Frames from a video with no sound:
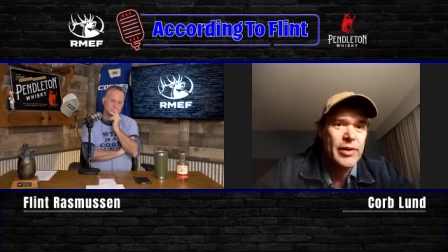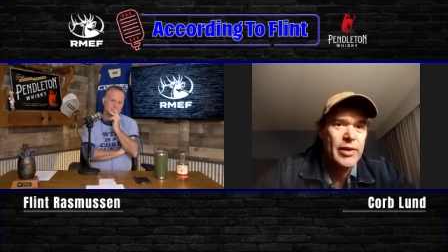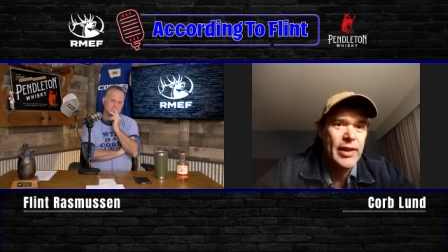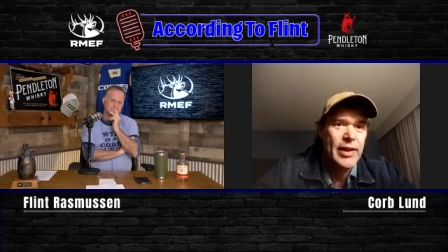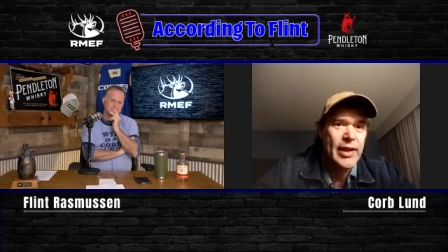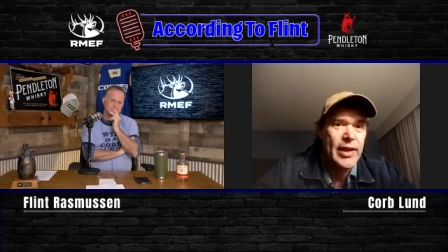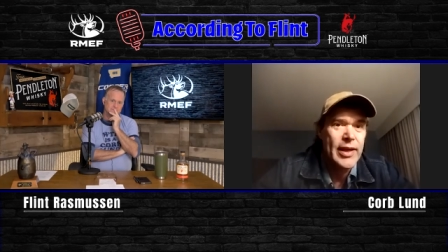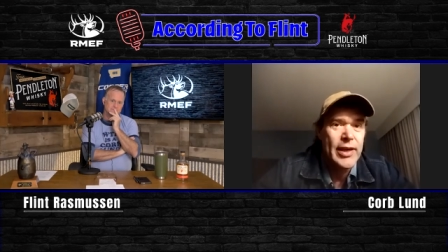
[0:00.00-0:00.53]
And
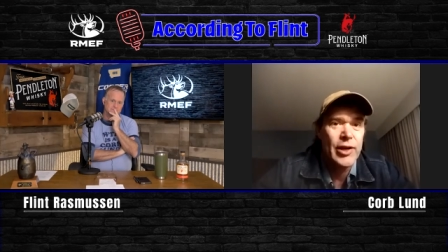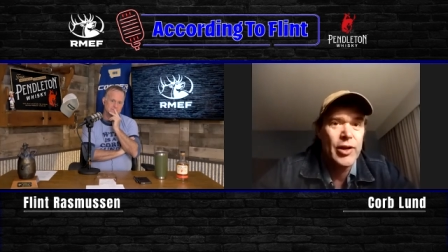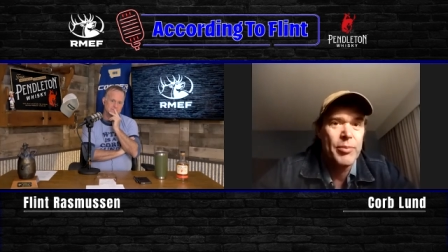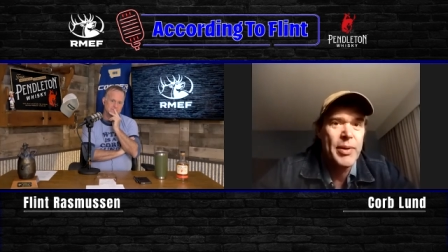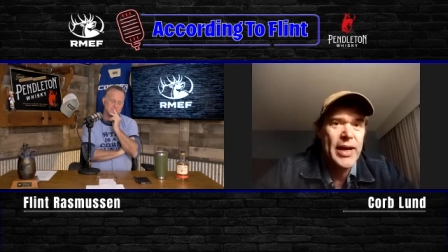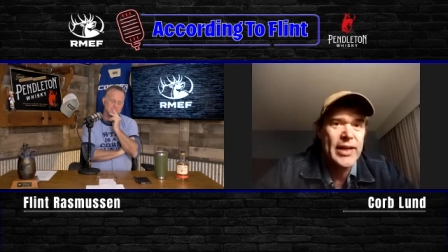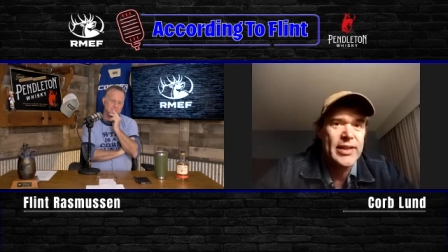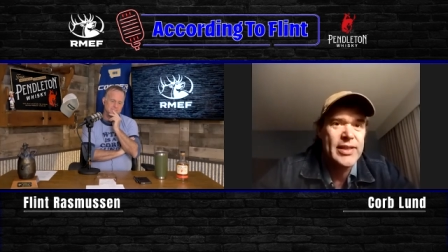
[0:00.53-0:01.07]
like you
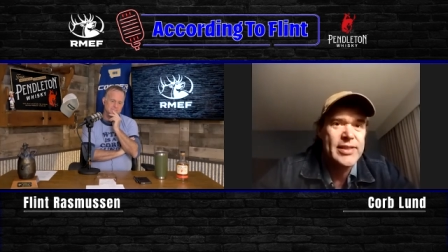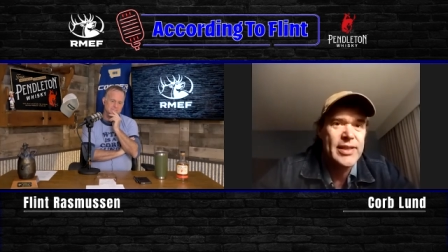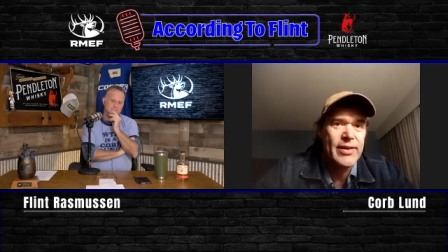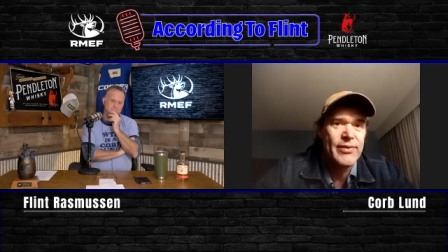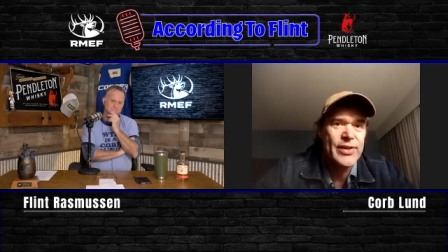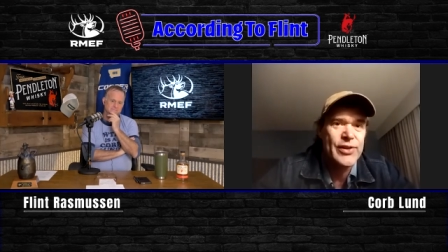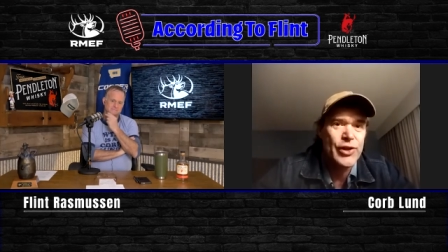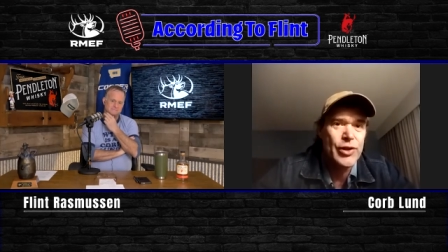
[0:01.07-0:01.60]
know, back in the
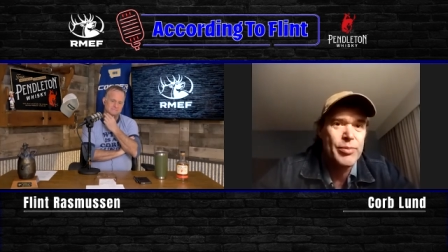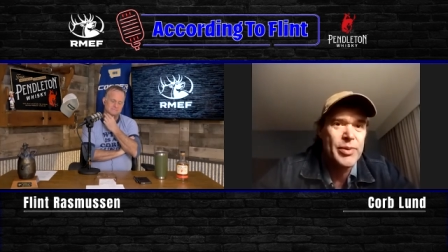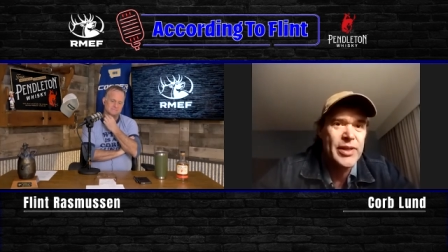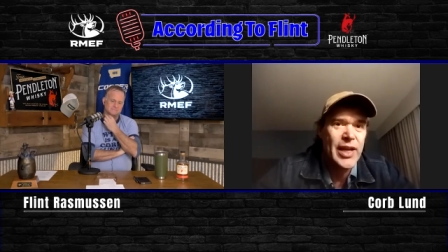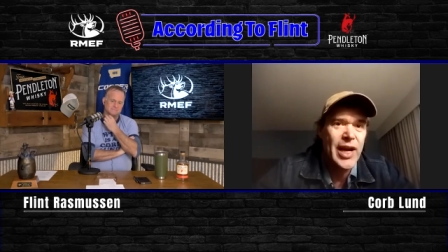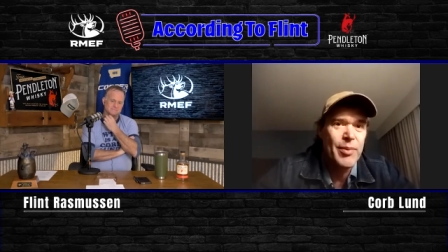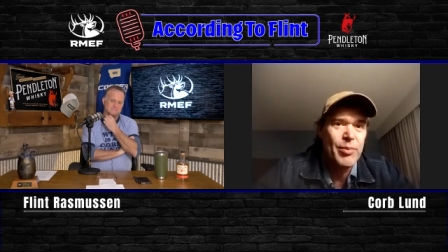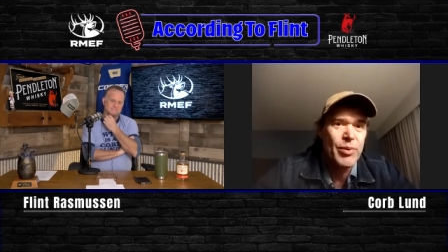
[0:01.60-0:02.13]
70s,
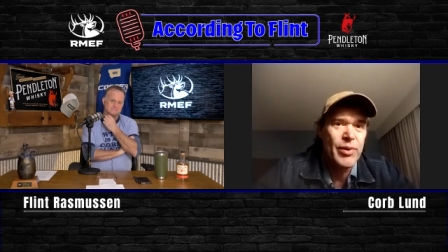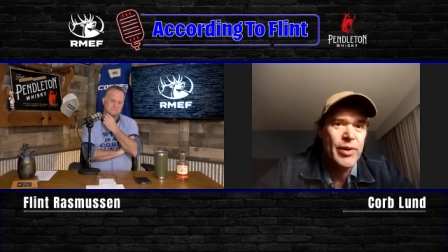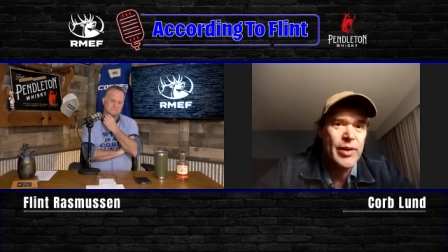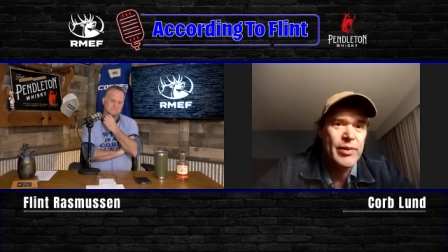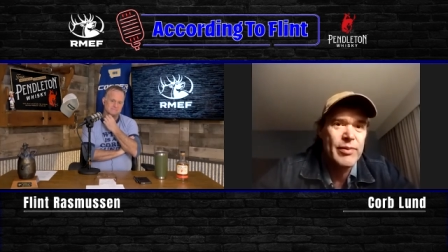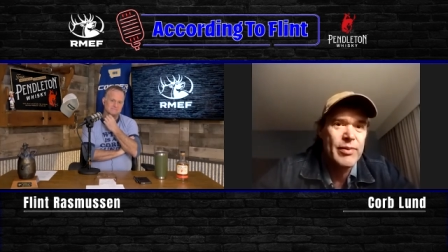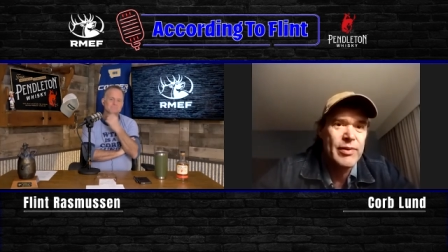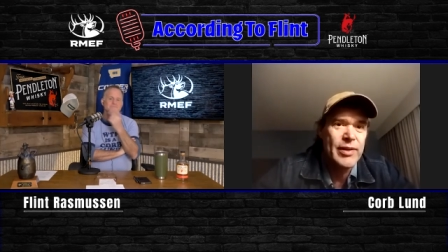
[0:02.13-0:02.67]
Urban
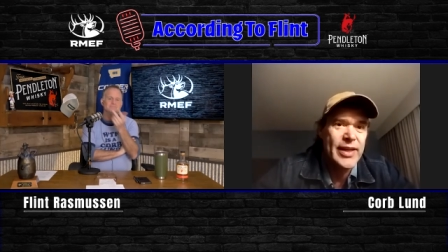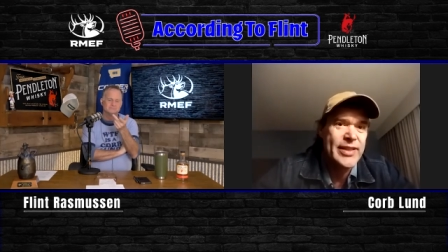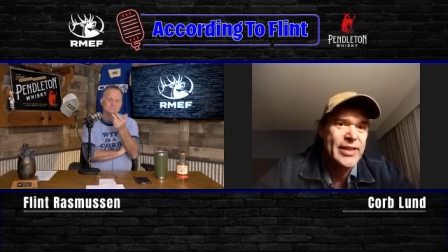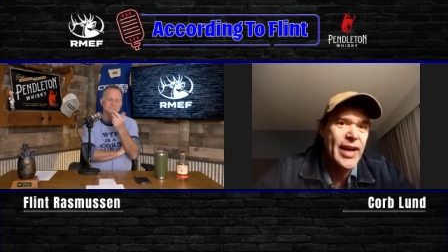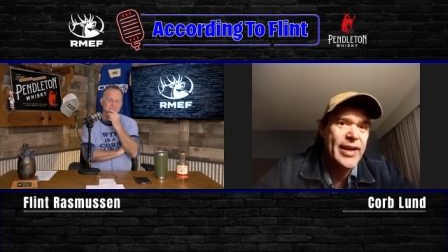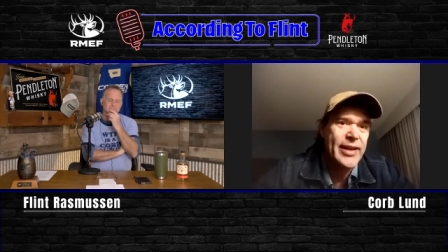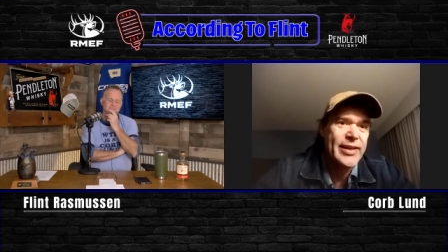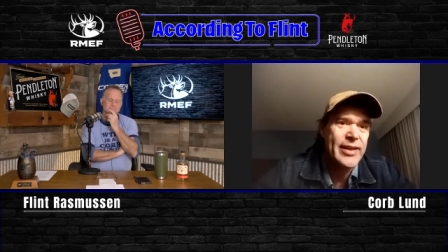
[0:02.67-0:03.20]
Cowboy
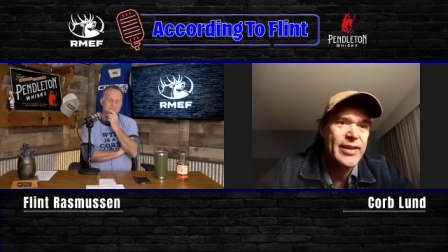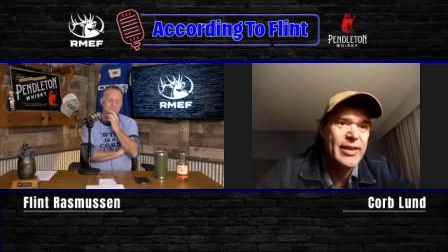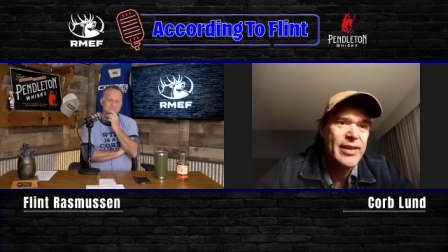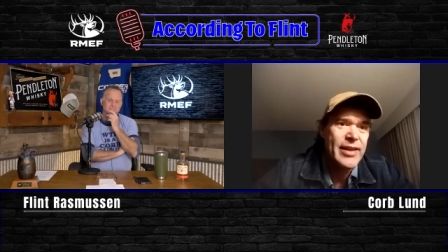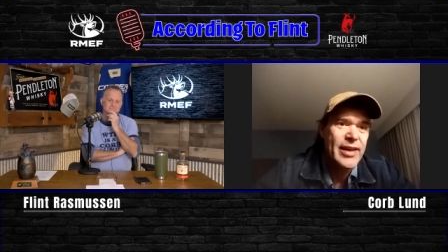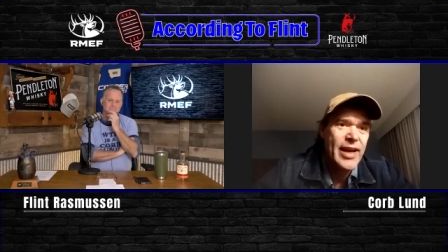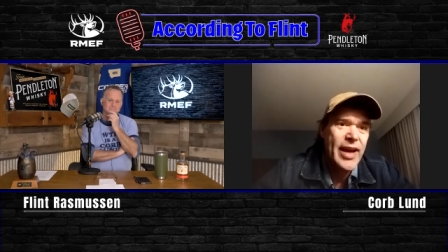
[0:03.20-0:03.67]
ignited it,